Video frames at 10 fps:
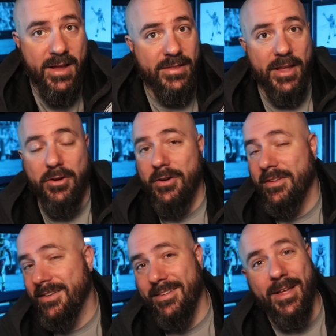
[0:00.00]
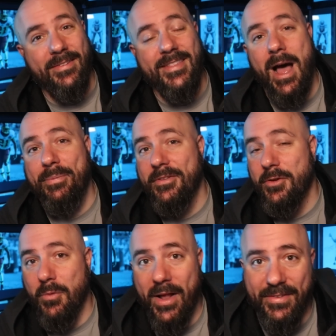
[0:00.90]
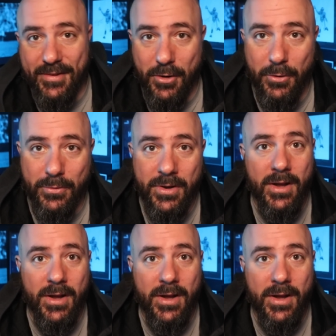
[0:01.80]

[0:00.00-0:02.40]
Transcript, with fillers: They couldn't get stops in the red zone.